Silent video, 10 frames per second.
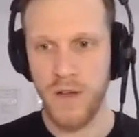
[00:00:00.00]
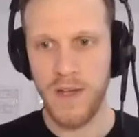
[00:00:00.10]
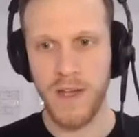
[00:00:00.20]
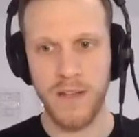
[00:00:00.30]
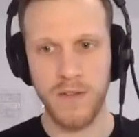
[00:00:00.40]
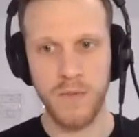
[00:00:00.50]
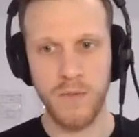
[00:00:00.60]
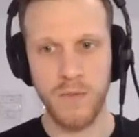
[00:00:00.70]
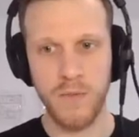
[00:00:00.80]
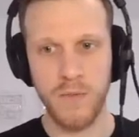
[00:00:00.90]
and with
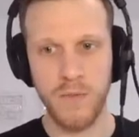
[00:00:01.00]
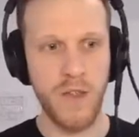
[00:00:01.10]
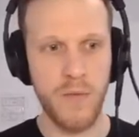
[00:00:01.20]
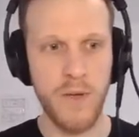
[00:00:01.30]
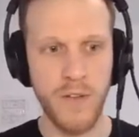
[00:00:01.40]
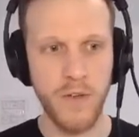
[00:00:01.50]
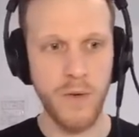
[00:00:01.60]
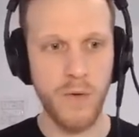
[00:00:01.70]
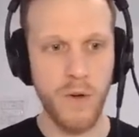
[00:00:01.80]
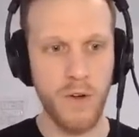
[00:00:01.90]
a GPL 3.0
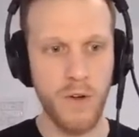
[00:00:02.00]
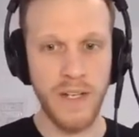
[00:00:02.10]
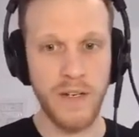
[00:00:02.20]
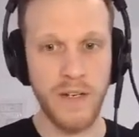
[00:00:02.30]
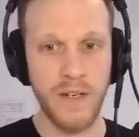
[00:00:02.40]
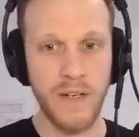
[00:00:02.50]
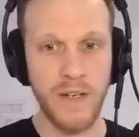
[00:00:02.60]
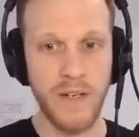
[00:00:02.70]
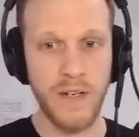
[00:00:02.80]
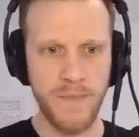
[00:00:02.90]
or later
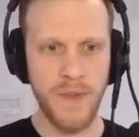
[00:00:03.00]
license,